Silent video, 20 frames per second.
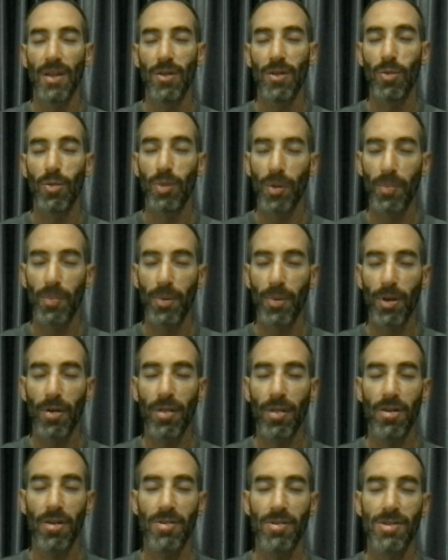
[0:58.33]
To
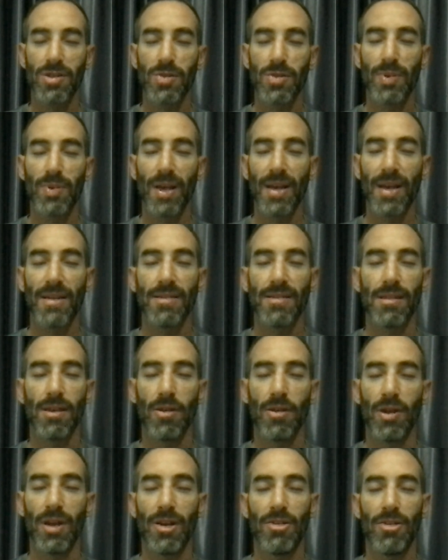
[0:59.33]
prepare their space,
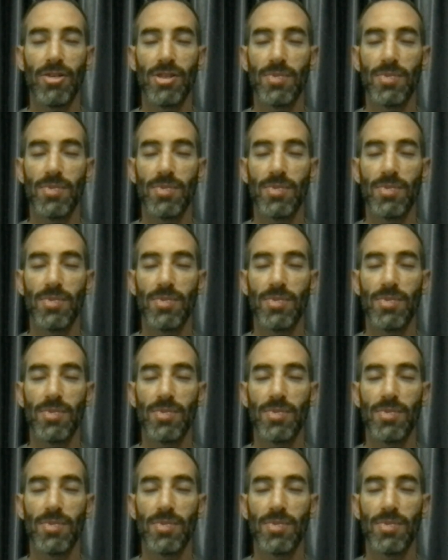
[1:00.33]
their inner